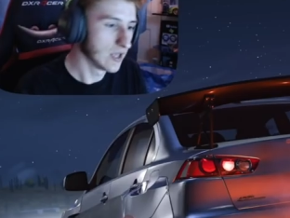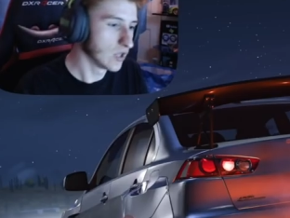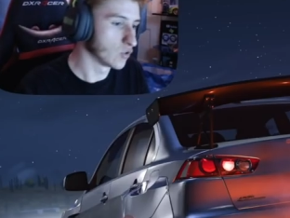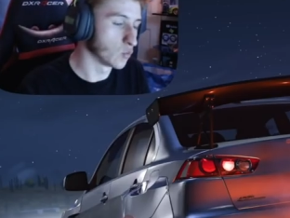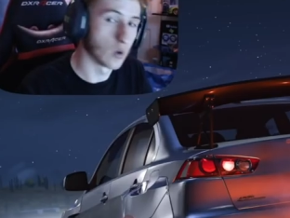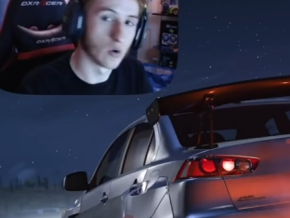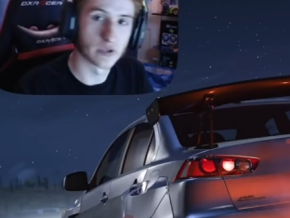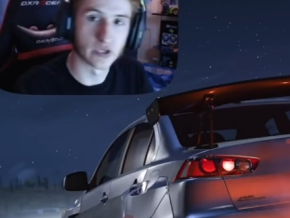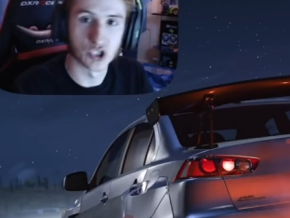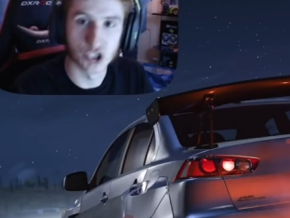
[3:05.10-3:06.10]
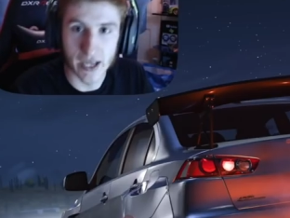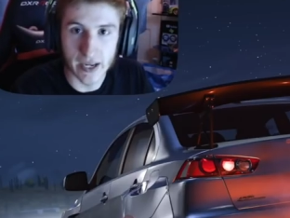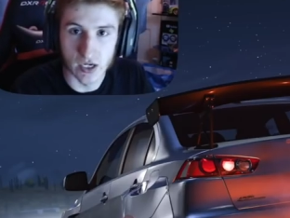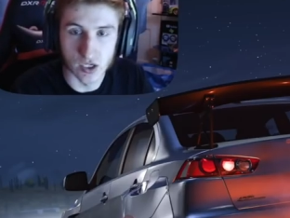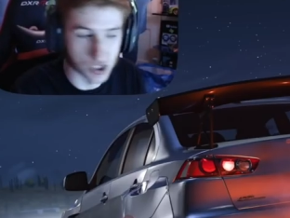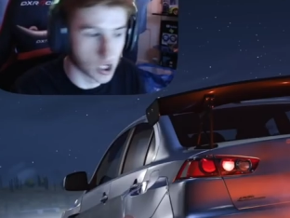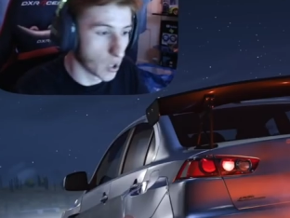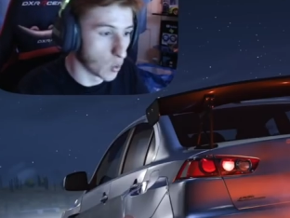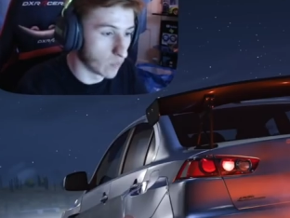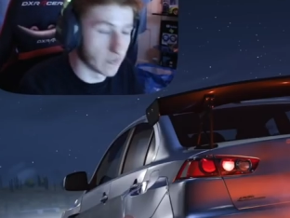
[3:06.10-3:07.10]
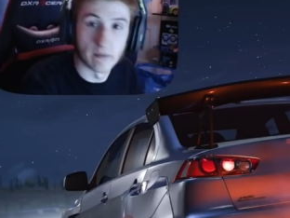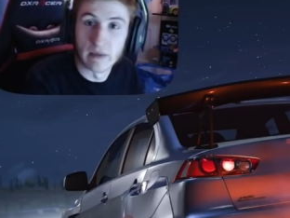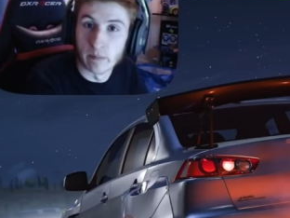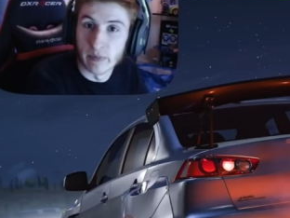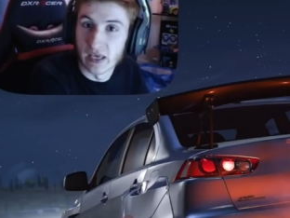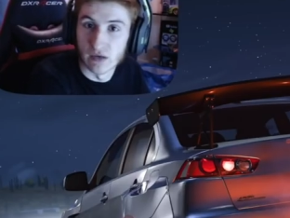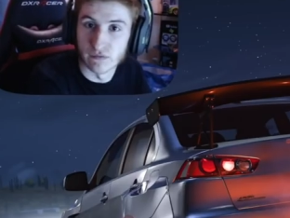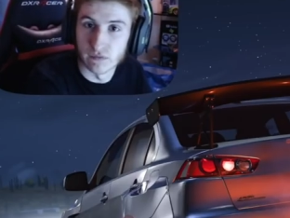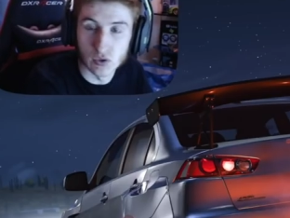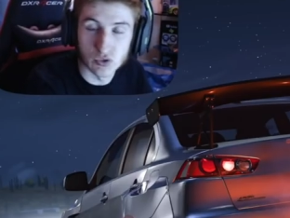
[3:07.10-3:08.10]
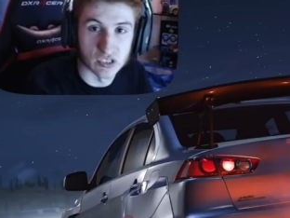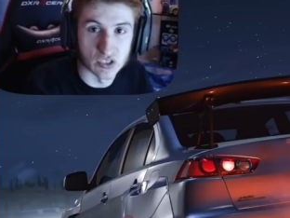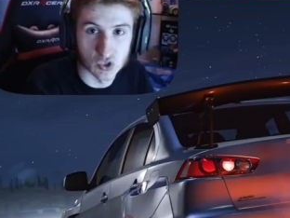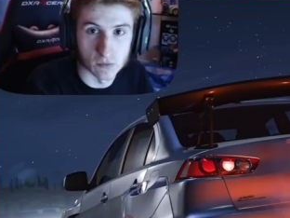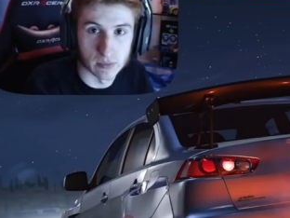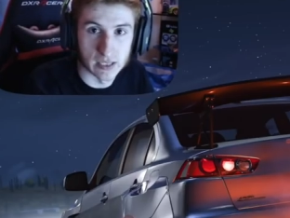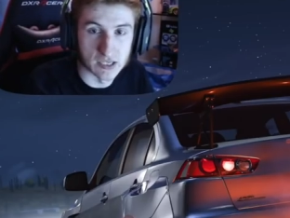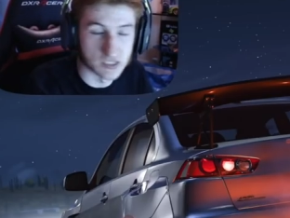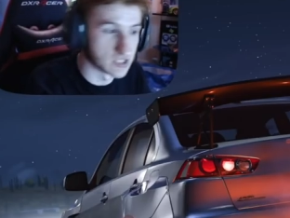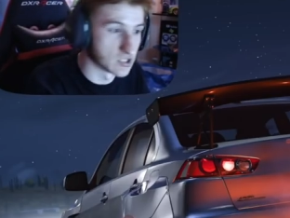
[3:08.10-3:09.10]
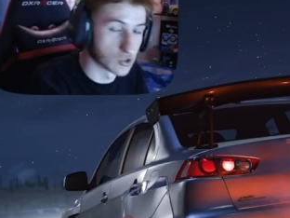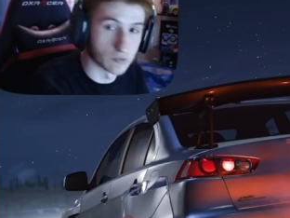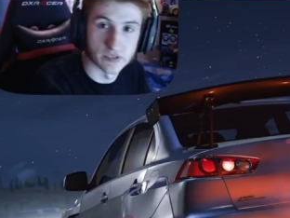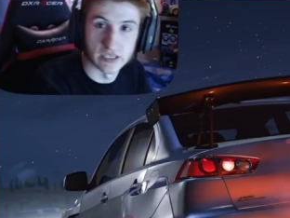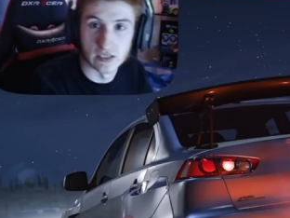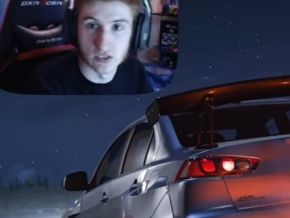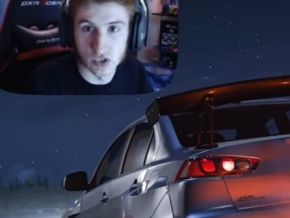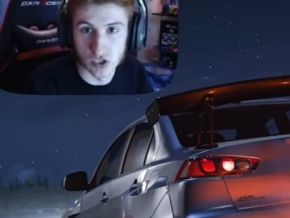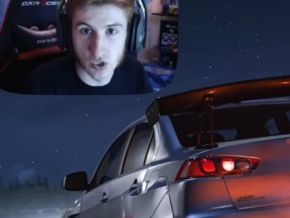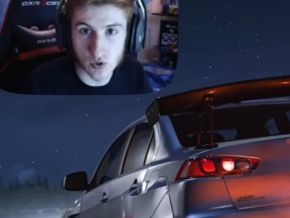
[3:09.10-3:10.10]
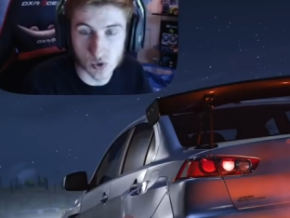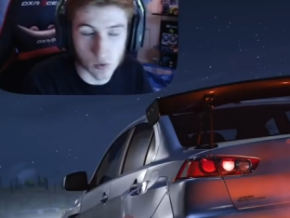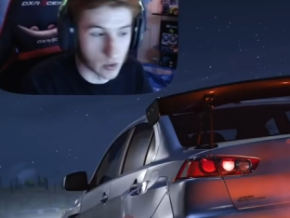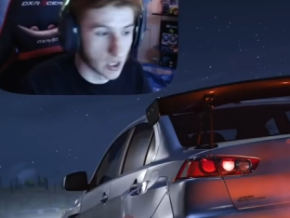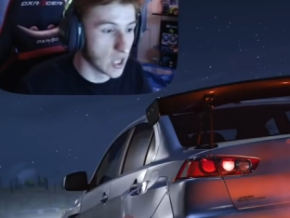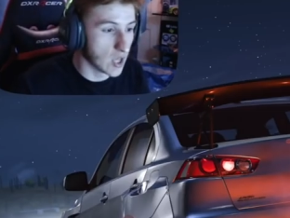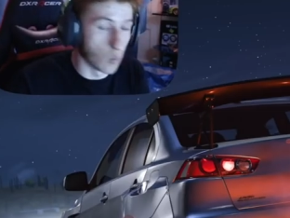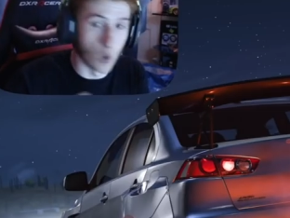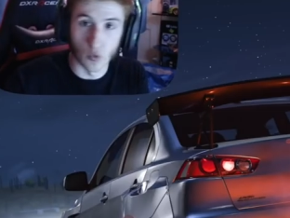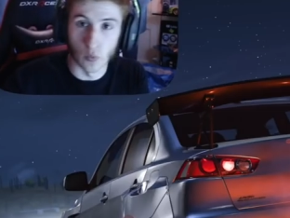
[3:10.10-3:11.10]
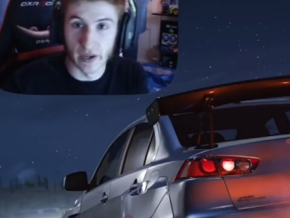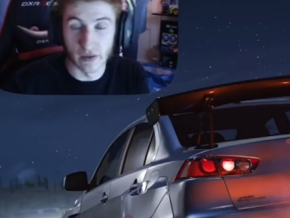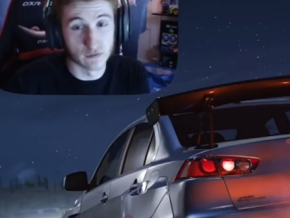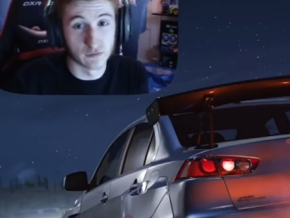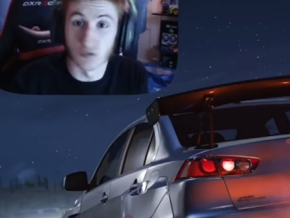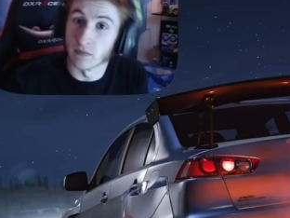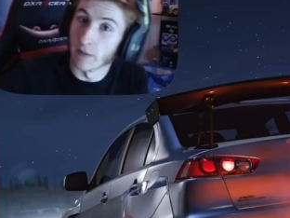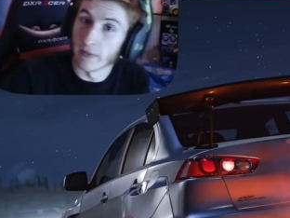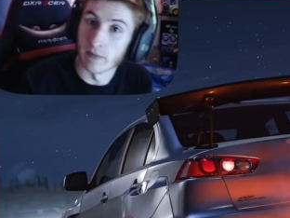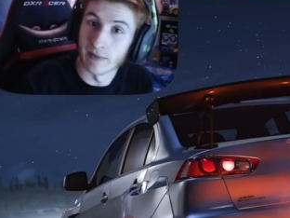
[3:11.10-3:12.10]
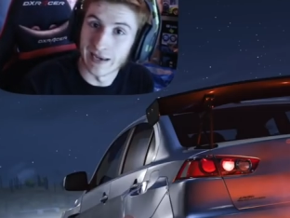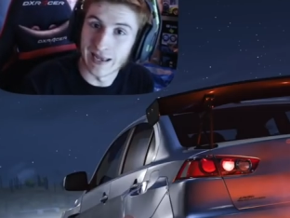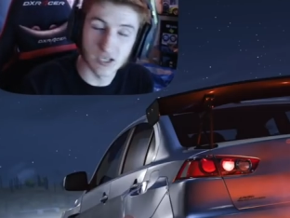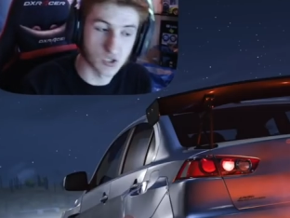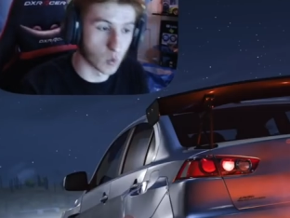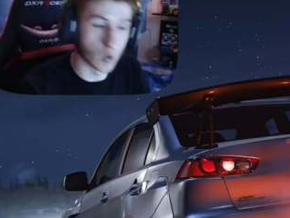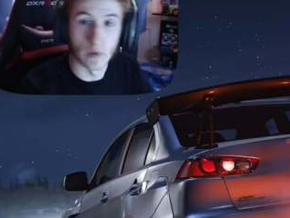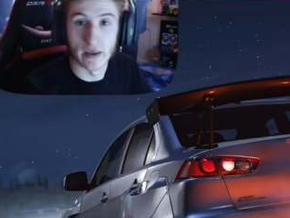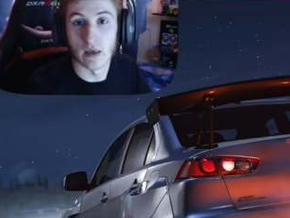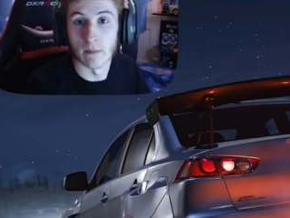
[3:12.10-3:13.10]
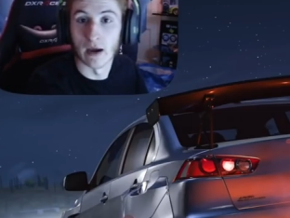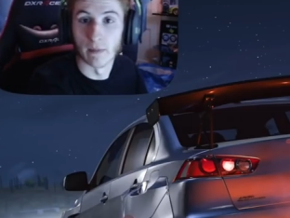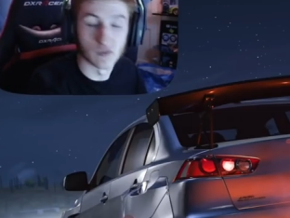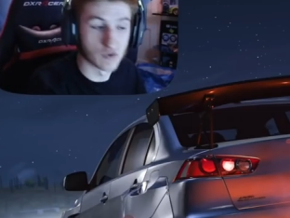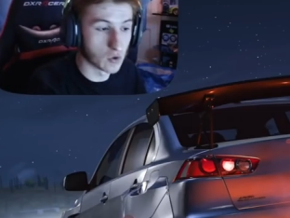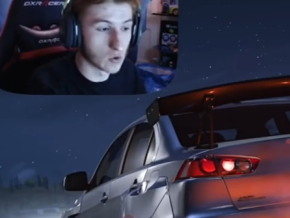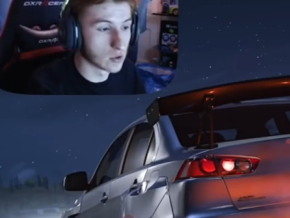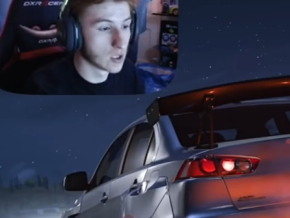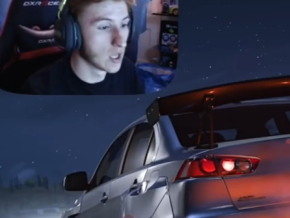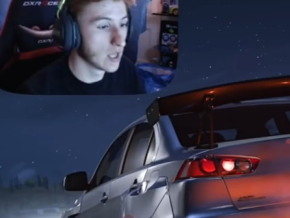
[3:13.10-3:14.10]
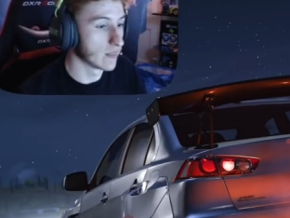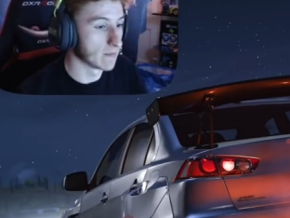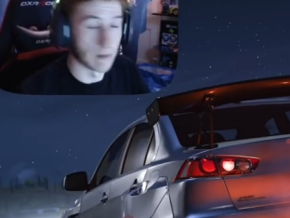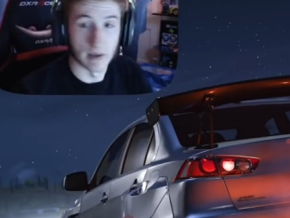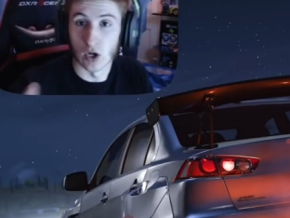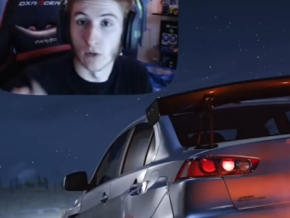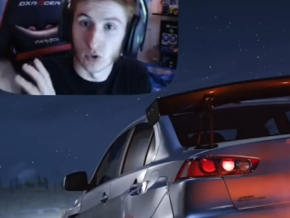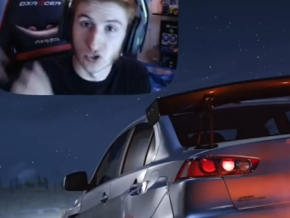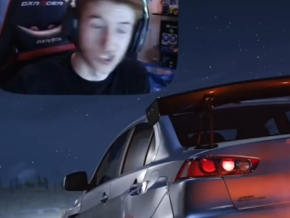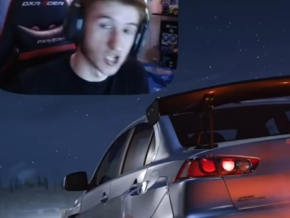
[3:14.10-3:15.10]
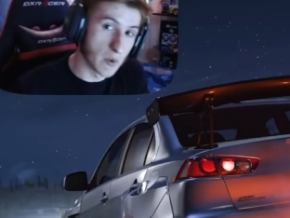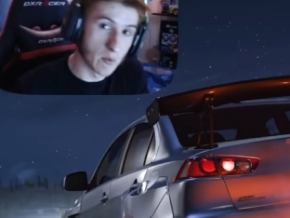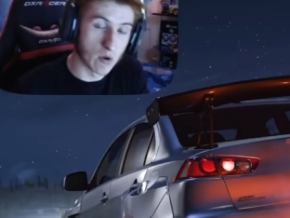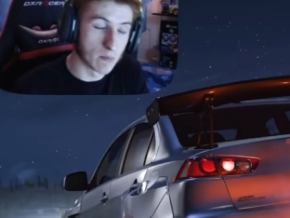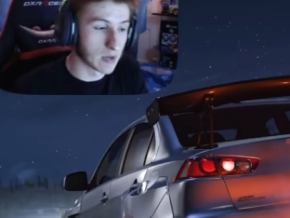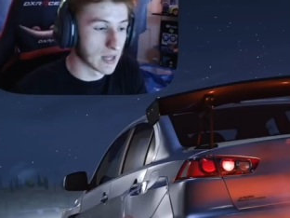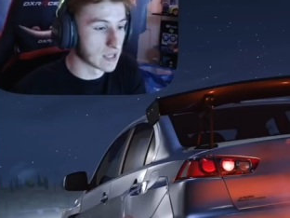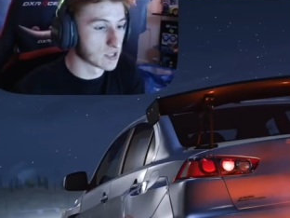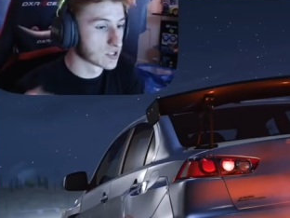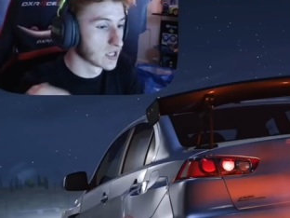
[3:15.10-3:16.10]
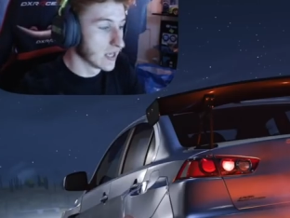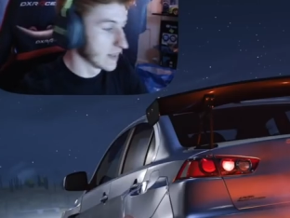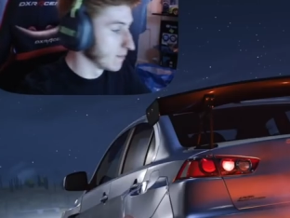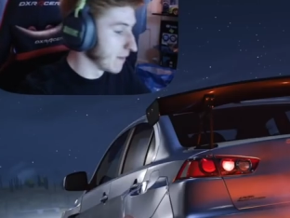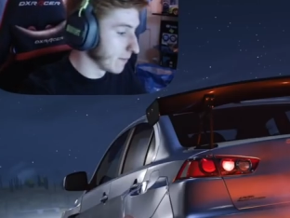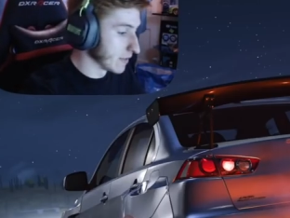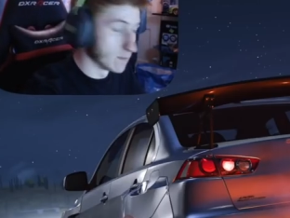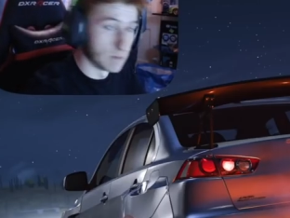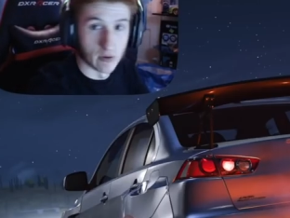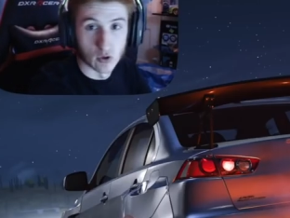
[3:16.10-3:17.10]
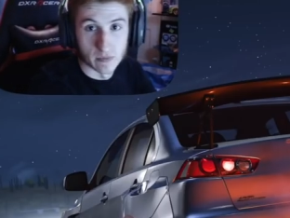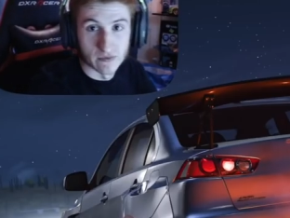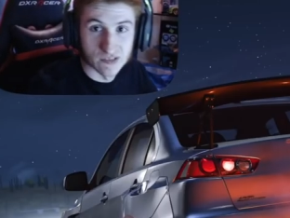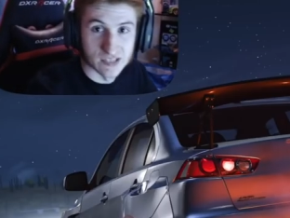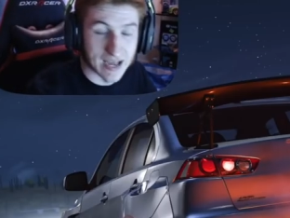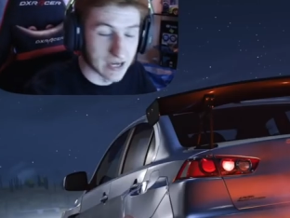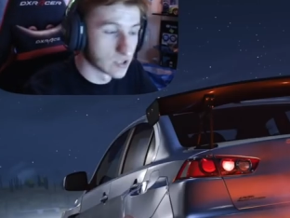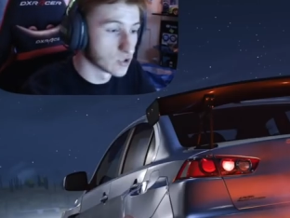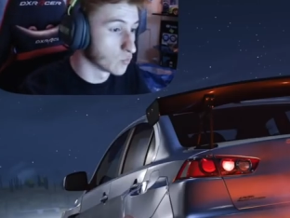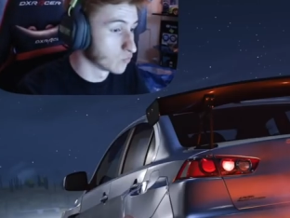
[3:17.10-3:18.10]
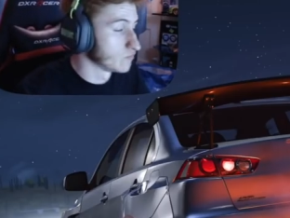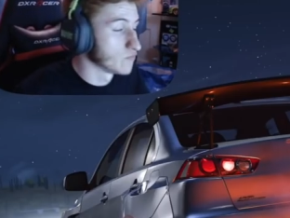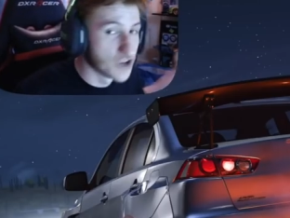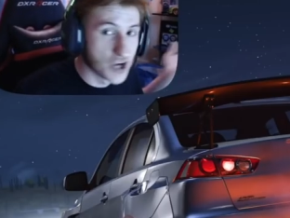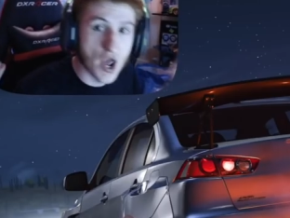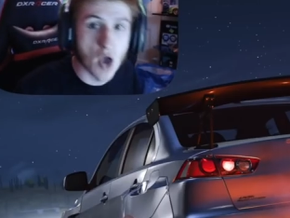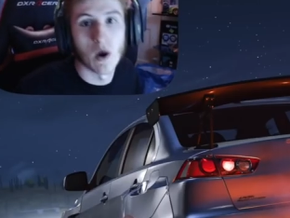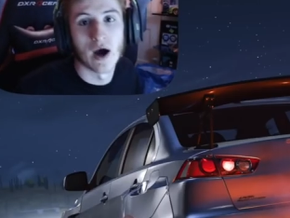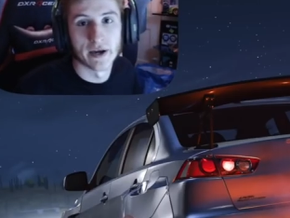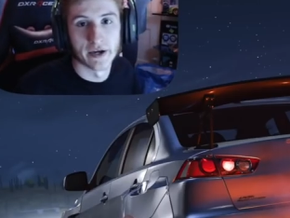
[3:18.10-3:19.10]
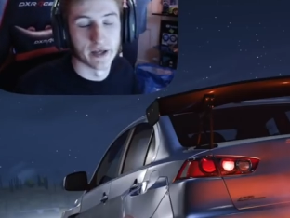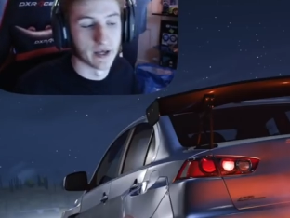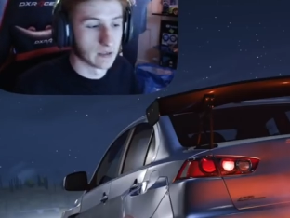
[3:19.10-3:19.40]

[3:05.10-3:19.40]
The world can change. Will there be bigger floods in some places in some seasons than usual? One week the flood might be a bit less, one week it might be tall, there might be a lot more snow in one place, there might be a buildup of sand, no idea.